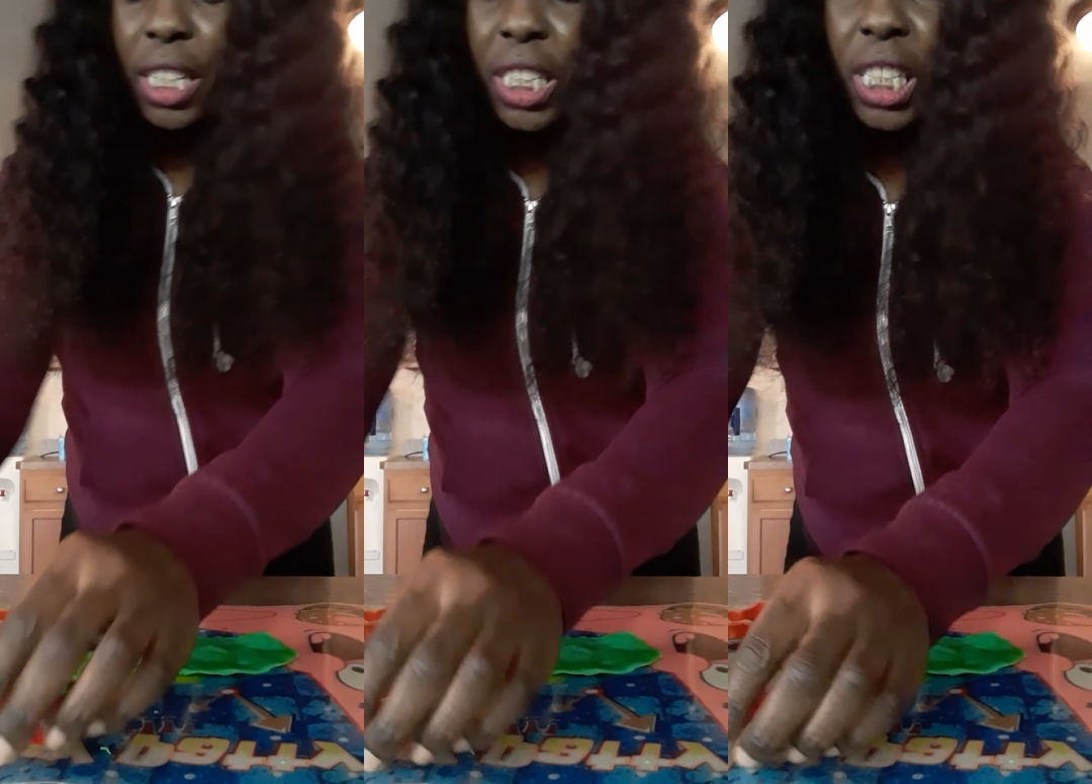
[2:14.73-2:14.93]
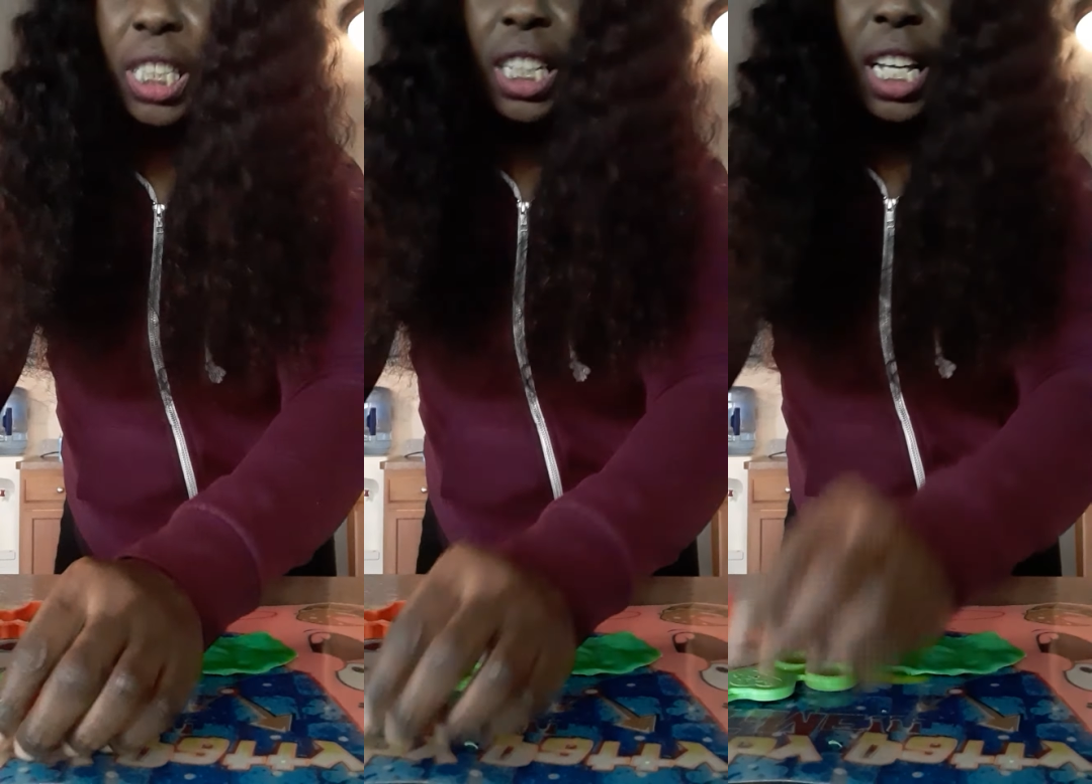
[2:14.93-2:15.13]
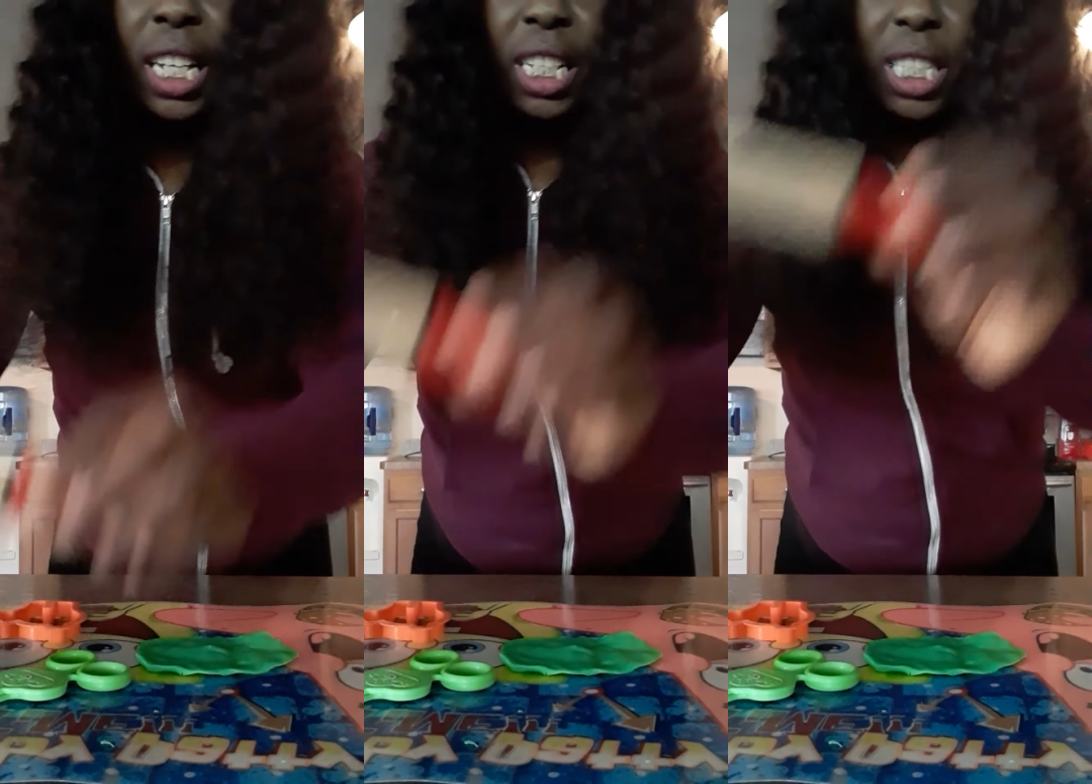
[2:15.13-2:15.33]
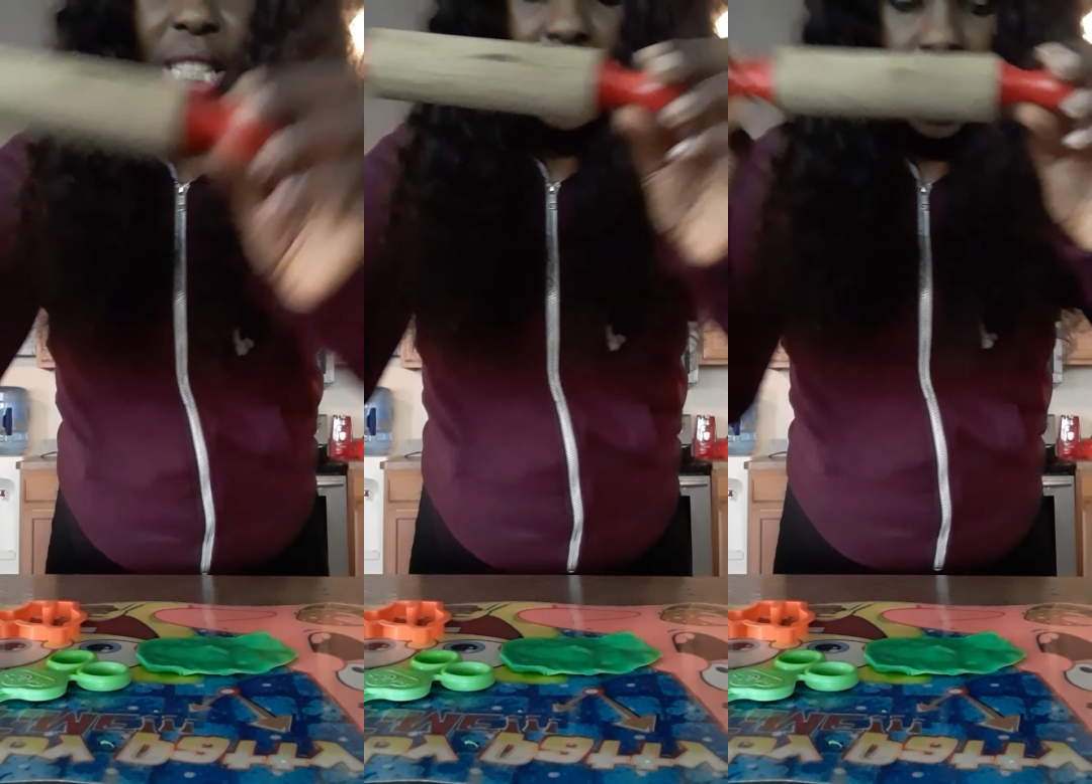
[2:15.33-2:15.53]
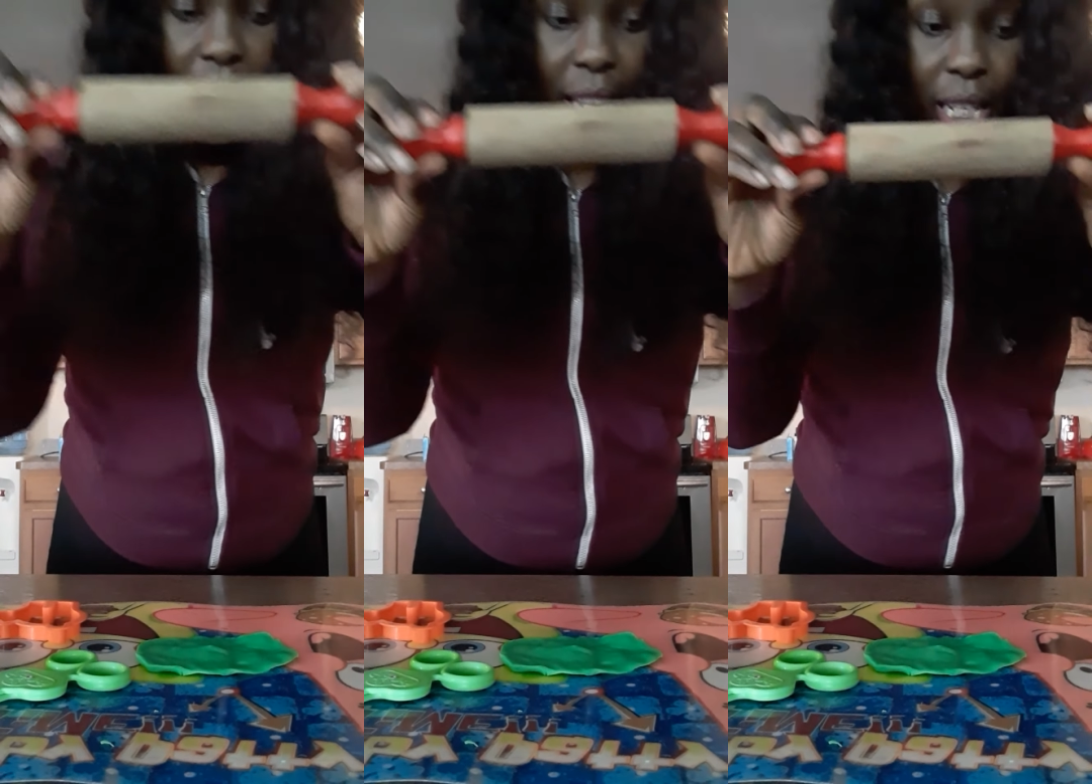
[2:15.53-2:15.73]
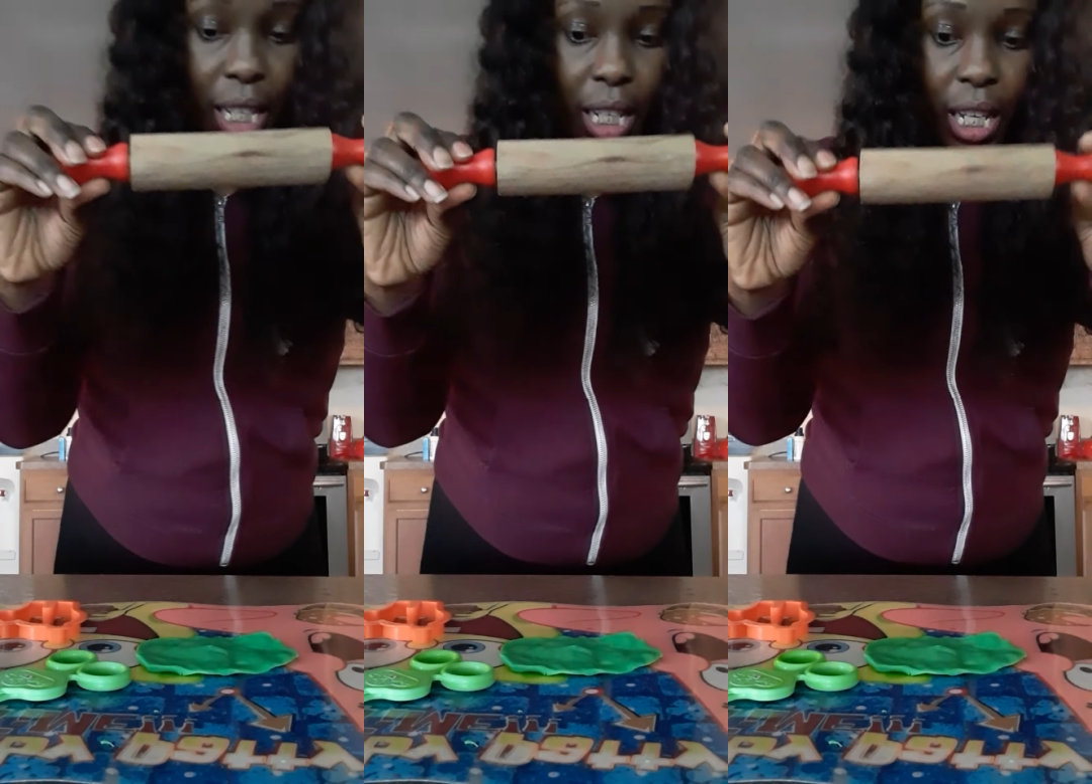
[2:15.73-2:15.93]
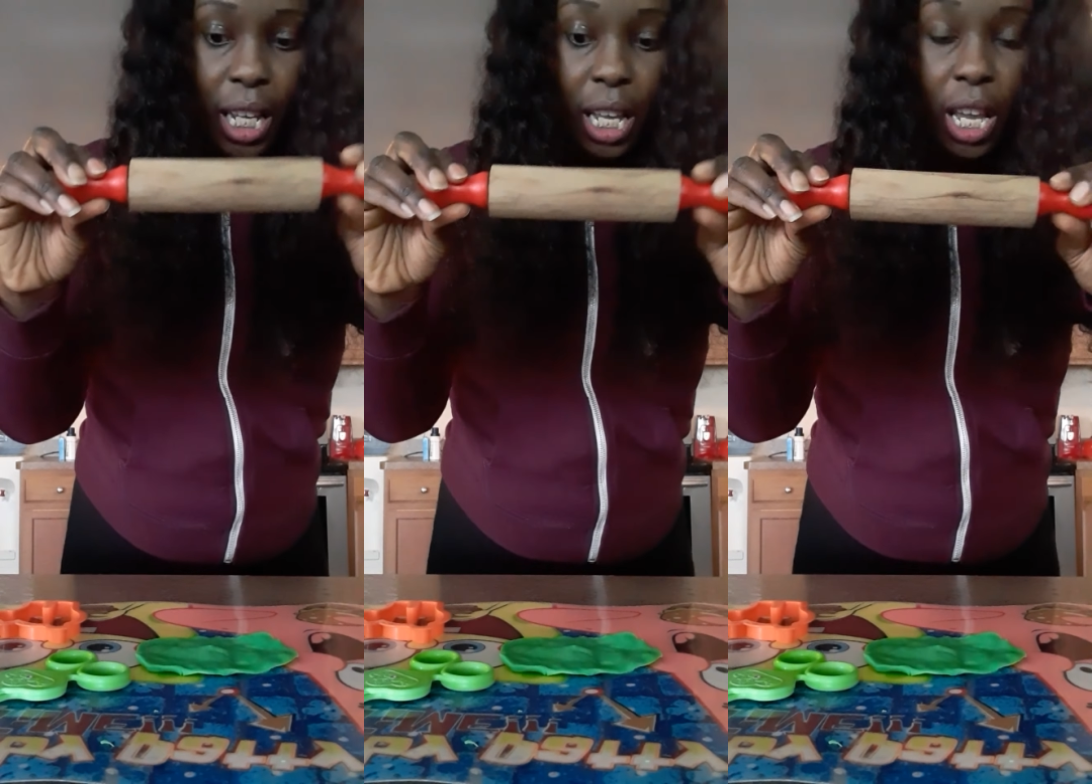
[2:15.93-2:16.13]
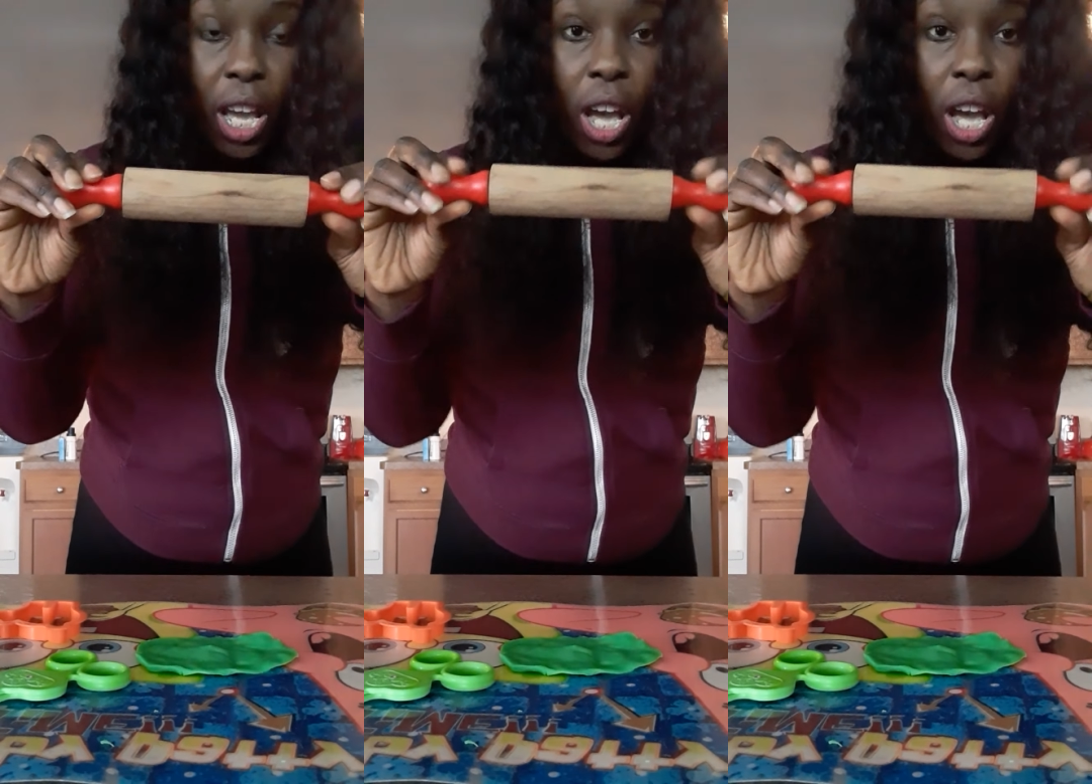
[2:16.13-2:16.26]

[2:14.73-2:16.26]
she's gonna take